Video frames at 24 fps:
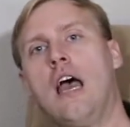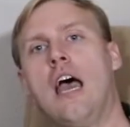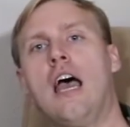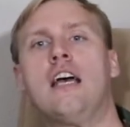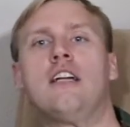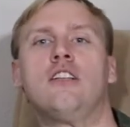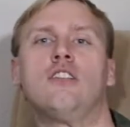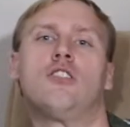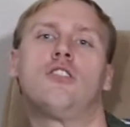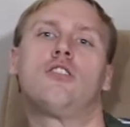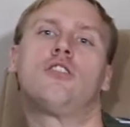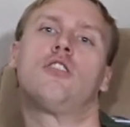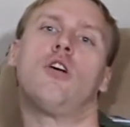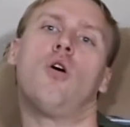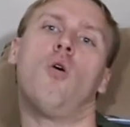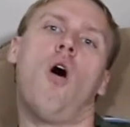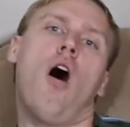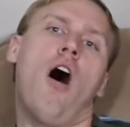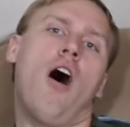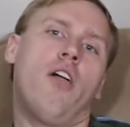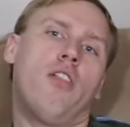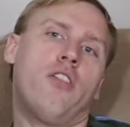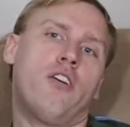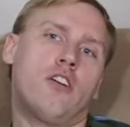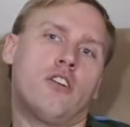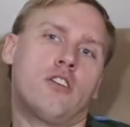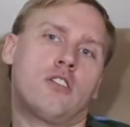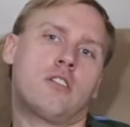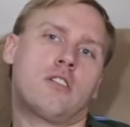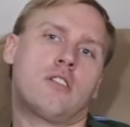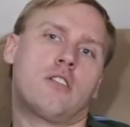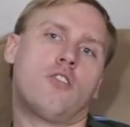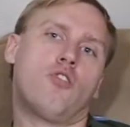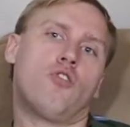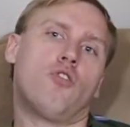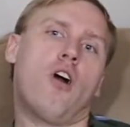And so
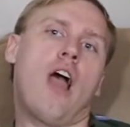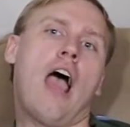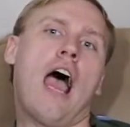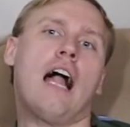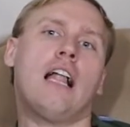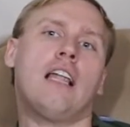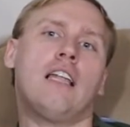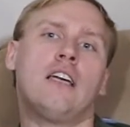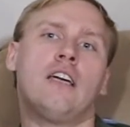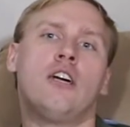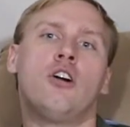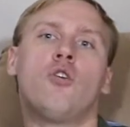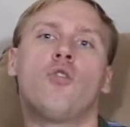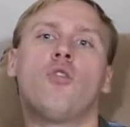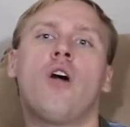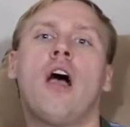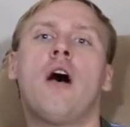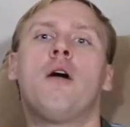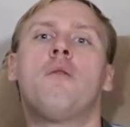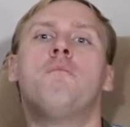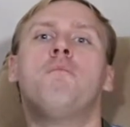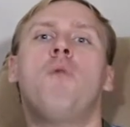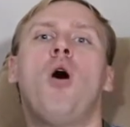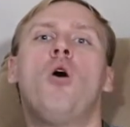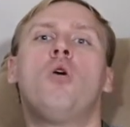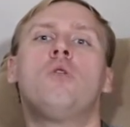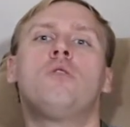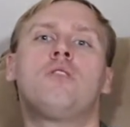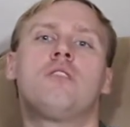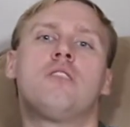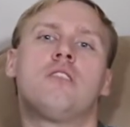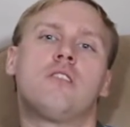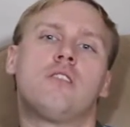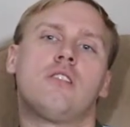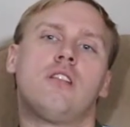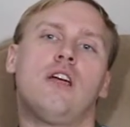others rally around
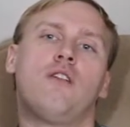Moses,